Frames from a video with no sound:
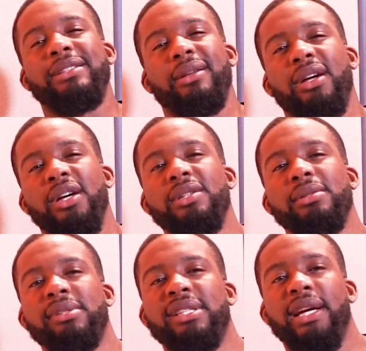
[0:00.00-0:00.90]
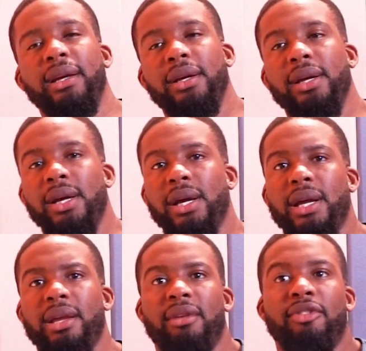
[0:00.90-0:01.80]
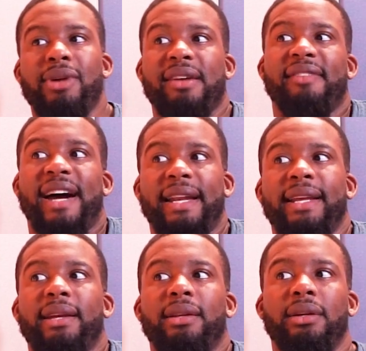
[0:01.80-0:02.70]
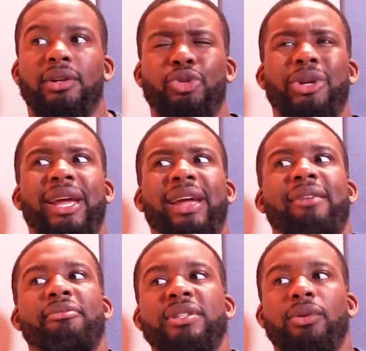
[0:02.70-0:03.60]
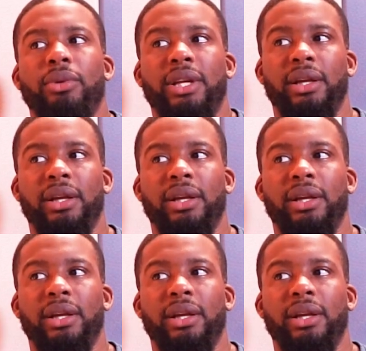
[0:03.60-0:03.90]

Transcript: going to cut you some slack if you ain't violating it and doing it every single day.